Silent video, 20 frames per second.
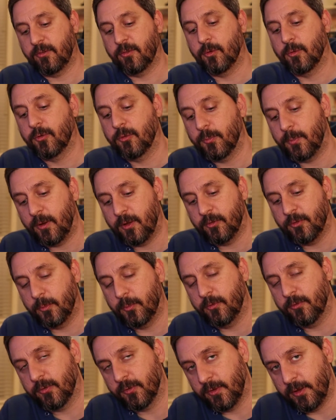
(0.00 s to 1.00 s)
that are
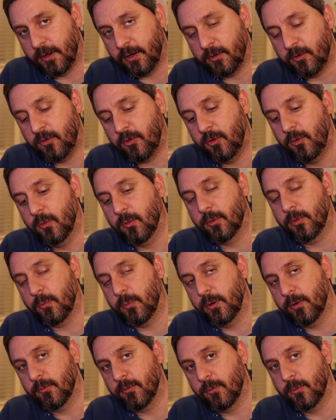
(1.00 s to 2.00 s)
responsible for like 2 or 3
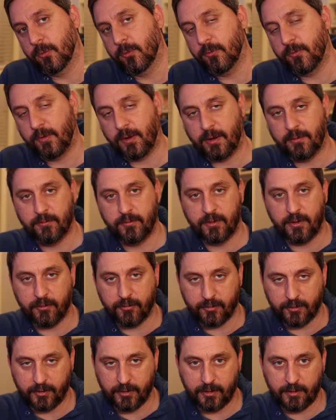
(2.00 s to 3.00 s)
or 4 or 5
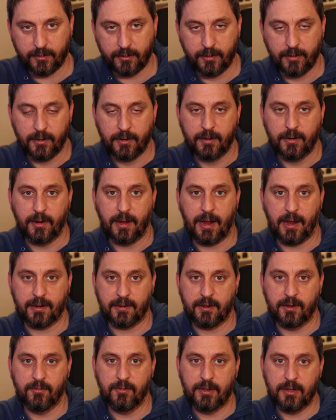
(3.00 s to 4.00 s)
different
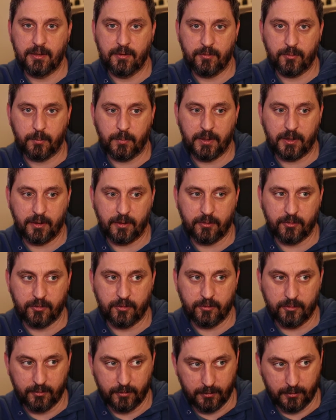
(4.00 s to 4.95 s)
activities, because